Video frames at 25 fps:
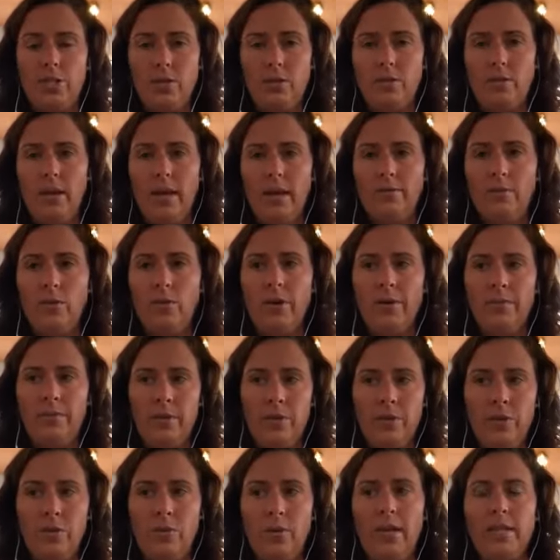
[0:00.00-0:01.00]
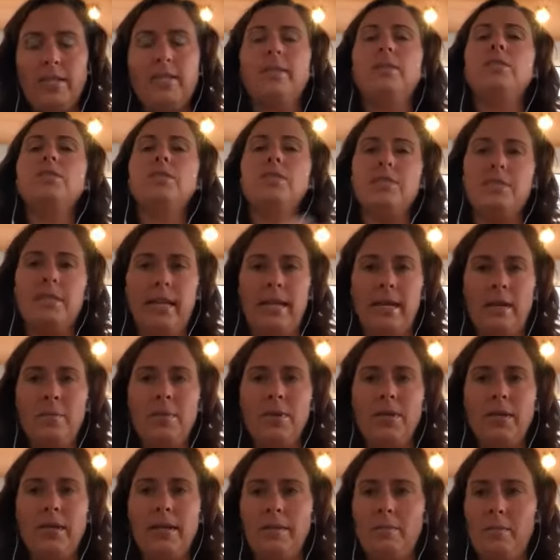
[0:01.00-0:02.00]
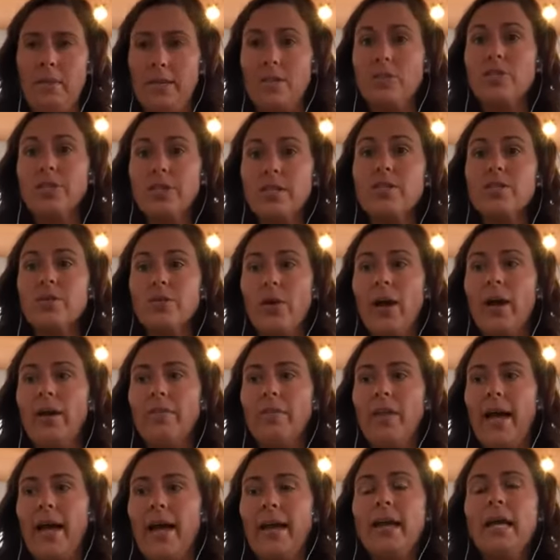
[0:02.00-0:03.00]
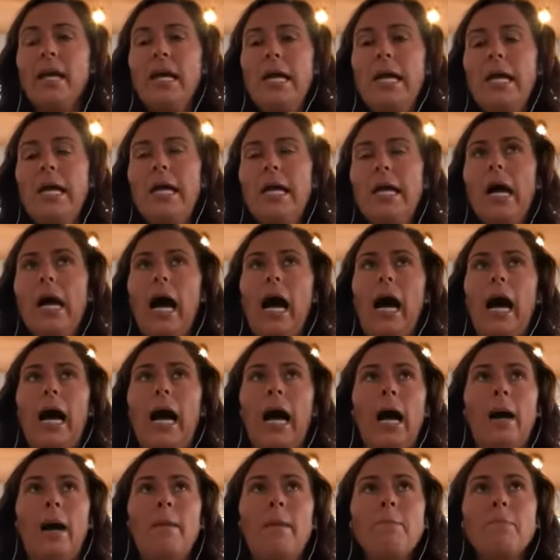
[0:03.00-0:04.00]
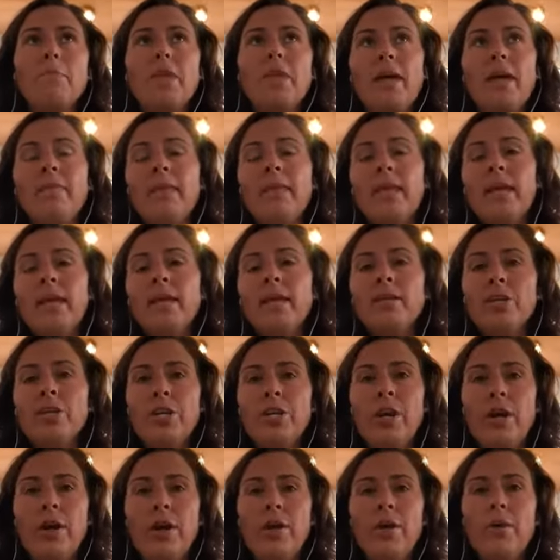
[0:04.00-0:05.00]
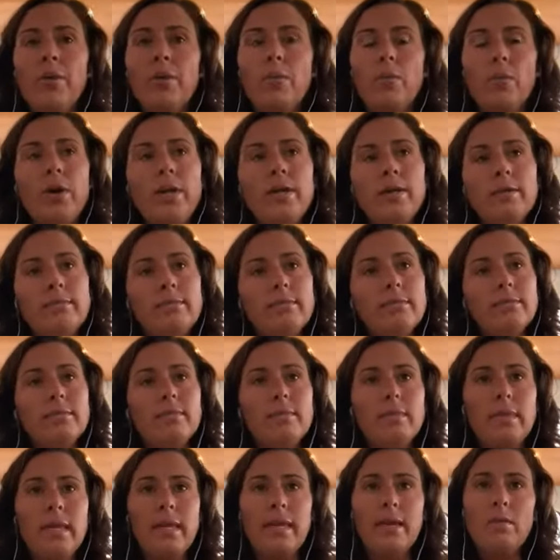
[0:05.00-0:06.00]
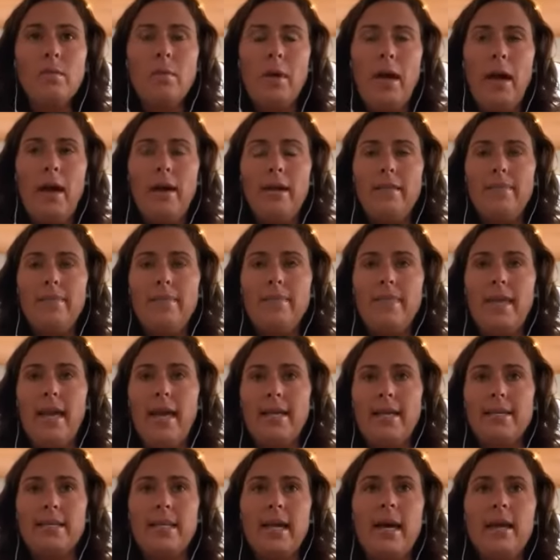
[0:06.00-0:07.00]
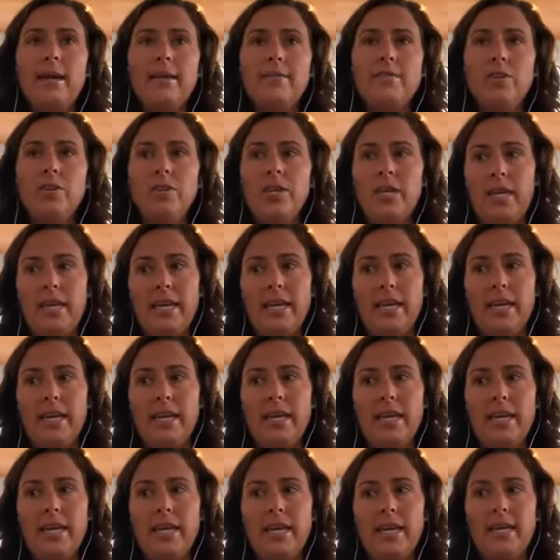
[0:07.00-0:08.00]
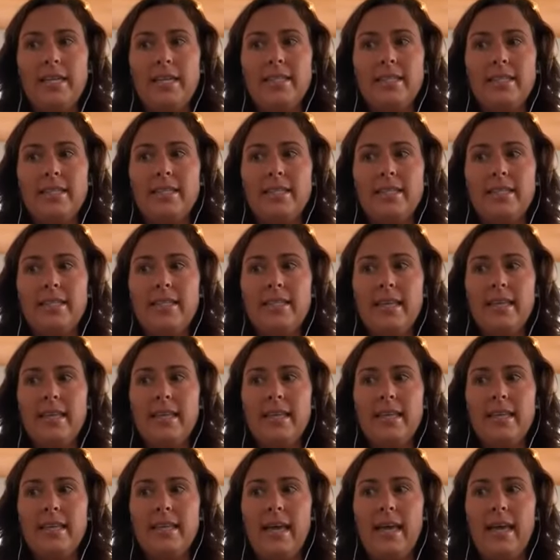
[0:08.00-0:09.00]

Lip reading: level in the US. There's sustainability metrics around that. And then, one thing about it that's kind of unique is that